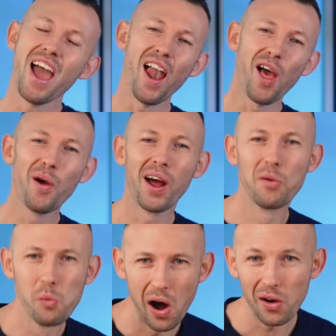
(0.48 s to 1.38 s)
Hello
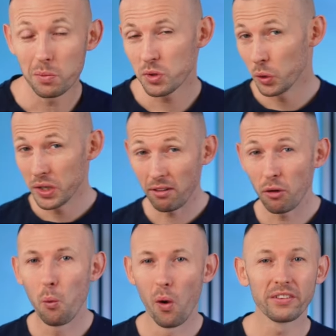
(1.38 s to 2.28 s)
and welcome to another
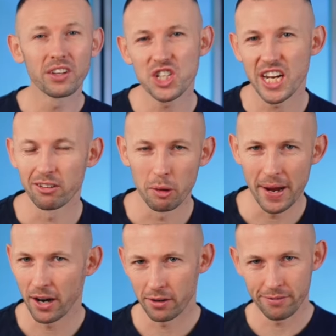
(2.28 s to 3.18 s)
Wondershare
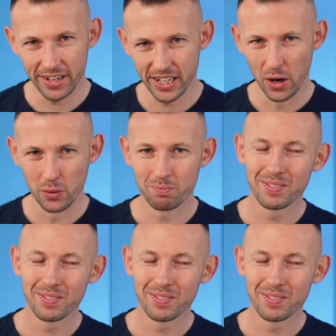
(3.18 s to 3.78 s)
Repairit video.